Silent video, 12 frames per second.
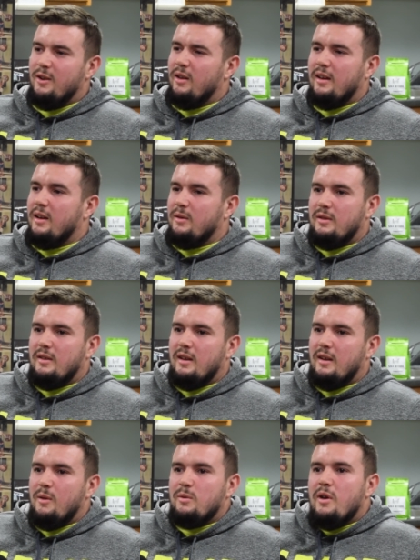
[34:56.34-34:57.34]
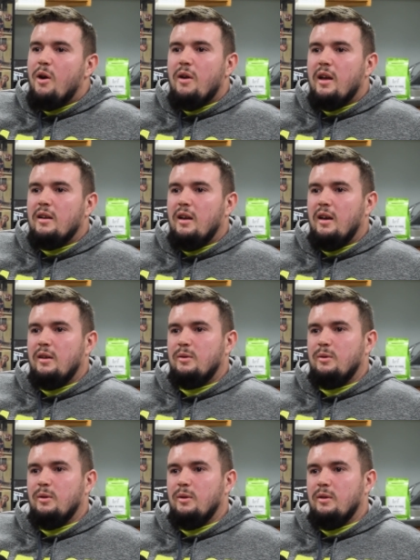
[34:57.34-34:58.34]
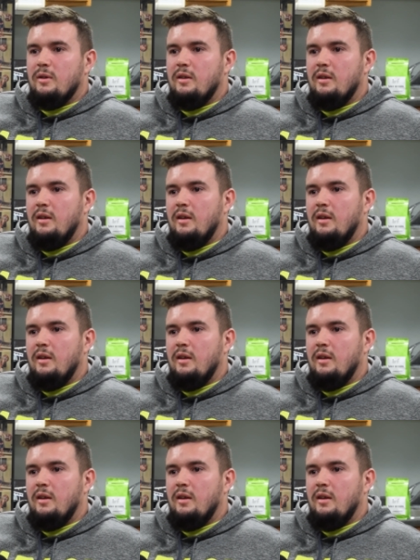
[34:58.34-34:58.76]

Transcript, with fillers: you know like I was like it was all right in high school.